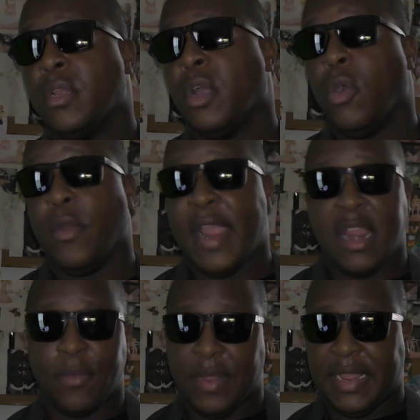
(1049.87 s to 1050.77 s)
Or
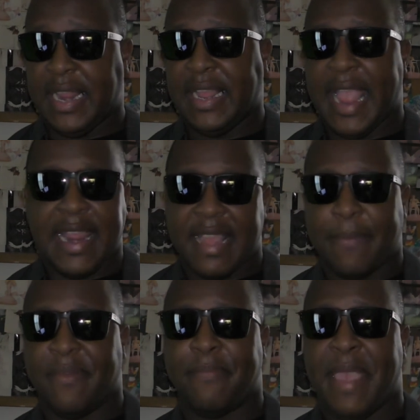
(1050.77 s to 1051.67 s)
anyone getting any
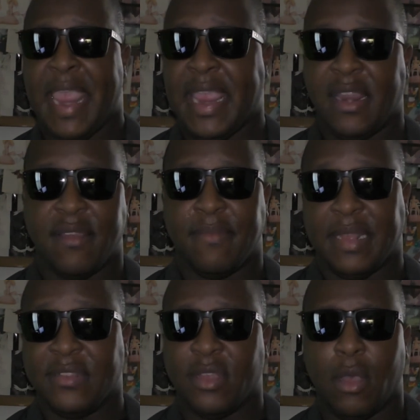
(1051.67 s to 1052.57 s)
type of pain of
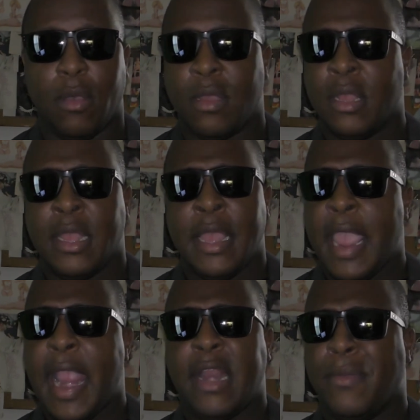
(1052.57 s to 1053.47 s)
me. So,
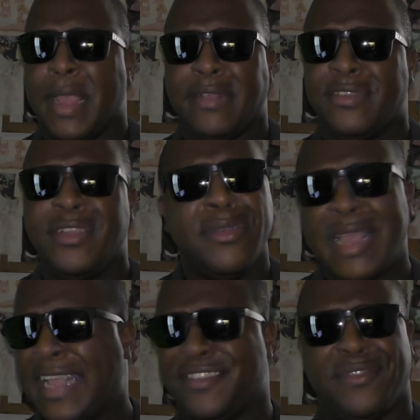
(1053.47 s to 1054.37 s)
anyways, you
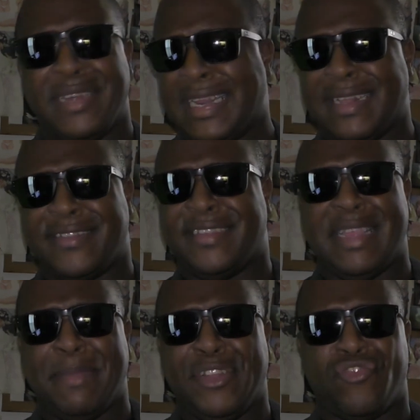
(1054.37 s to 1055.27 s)
guys don't need to
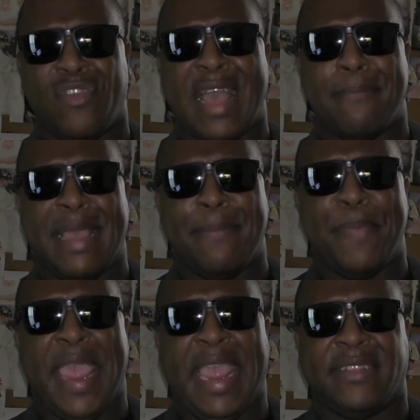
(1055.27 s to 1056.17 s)
see me drop my
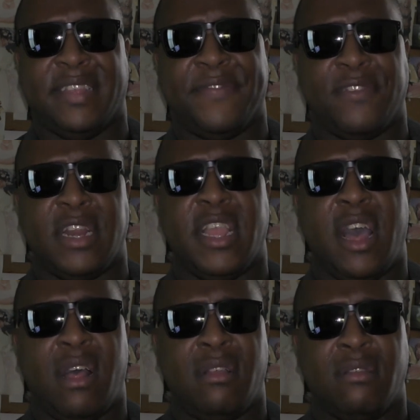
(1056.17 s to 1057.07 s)
pants in front of
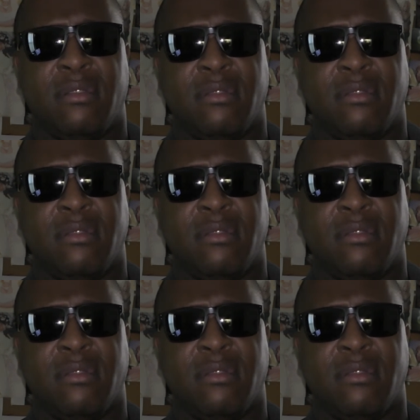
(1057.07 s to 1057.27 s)
y'all.